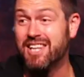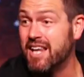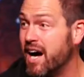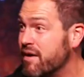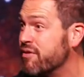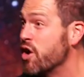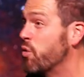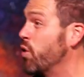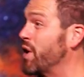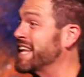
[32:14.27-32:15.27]
love,
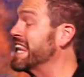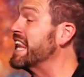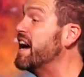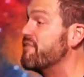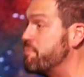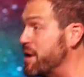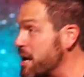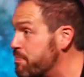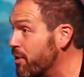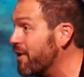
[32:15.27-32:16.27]
where I can love
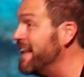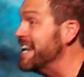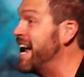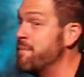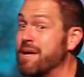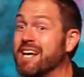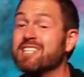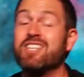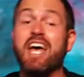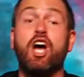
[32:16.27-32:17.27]
people, not
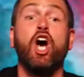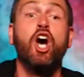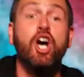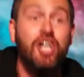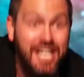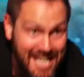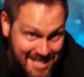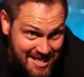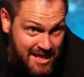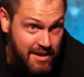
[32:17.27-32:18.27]
because they earned
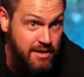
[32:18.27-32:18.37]
it,